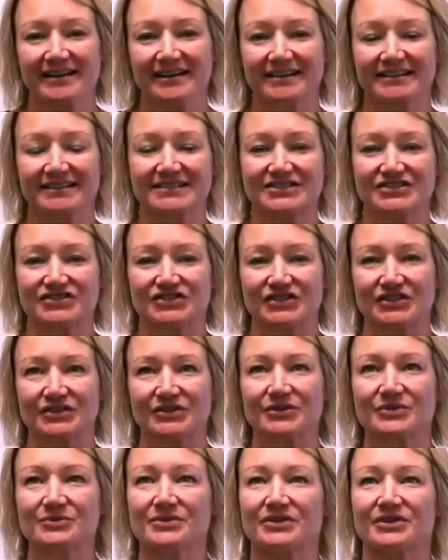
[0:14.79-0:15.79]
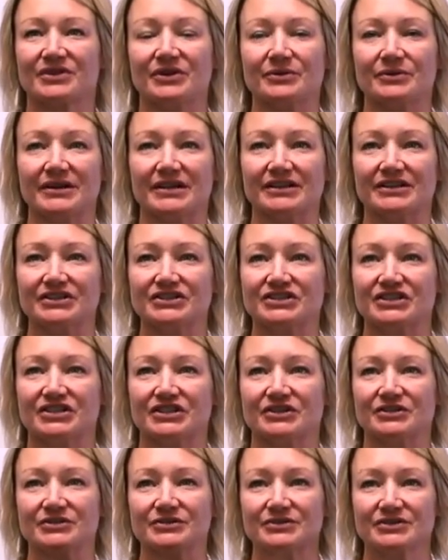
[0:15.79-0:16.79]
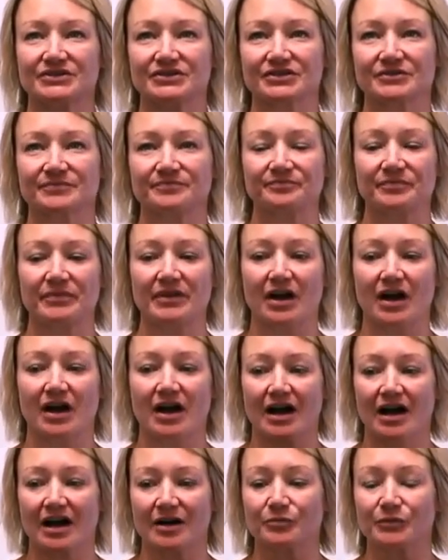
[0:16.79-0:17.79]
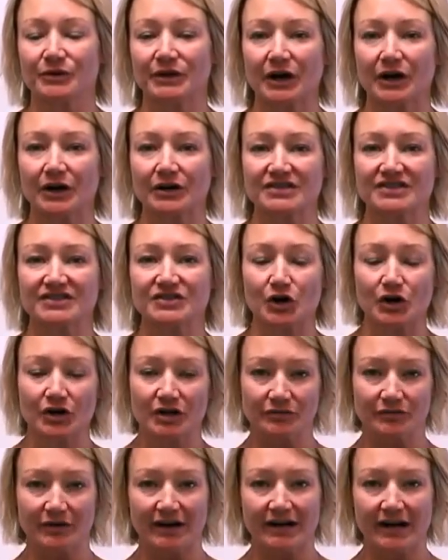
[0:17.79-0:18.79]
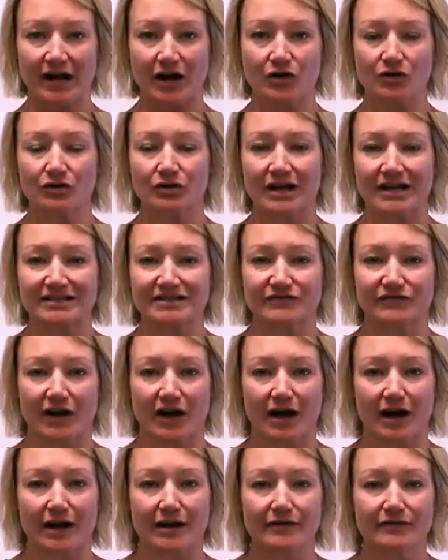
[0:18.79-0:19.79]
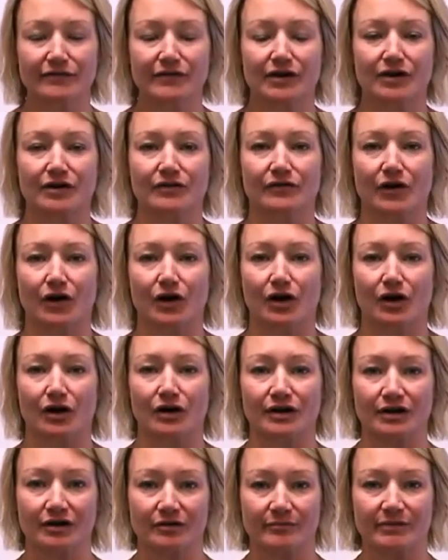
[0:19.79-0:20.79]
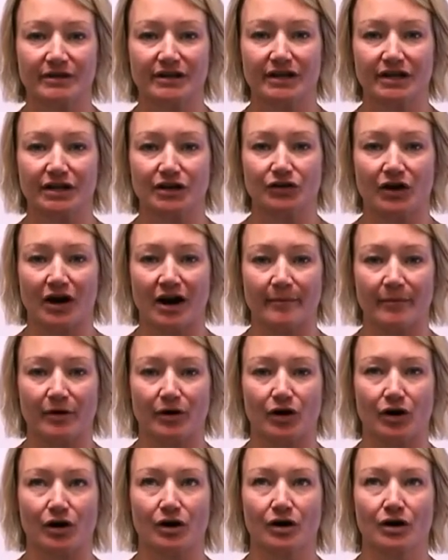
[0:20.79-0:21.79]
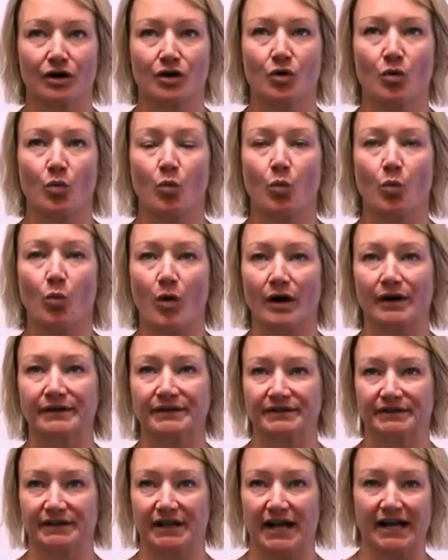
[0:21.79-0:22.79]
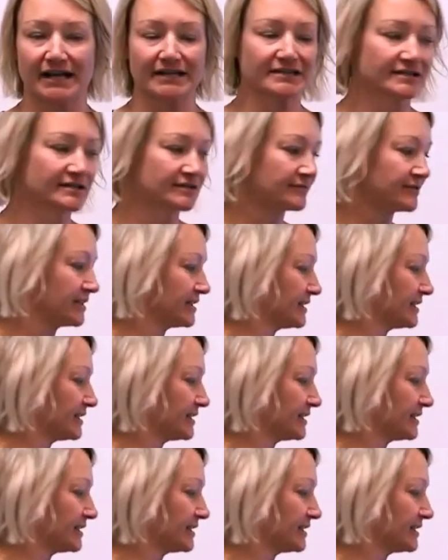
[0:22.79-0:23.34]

It's Jill with Go English Coach. Uh, we are starting right now class five of our intermediate grammar one class.